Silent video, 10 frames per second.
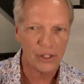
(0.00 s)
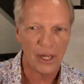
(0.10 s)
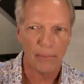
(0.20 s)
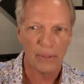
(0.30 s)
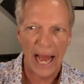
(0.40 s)

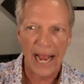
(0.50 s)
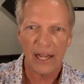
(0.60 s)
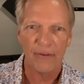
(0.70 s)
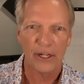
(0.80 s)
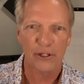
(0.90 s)
some lack
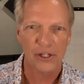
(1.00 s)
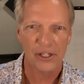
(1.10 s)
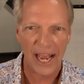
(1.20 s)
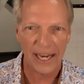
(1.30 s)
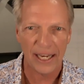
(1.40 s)
of
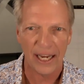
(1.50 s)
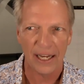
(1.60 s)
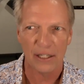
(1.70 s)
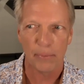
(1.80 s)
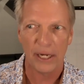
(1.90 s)
understanding,
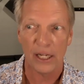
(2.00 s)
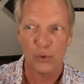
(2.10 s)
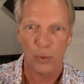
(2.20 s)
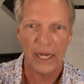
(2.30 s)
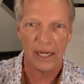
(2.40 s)
it's because
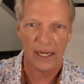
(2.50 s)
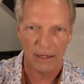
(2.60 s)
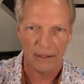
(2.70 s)
we didn't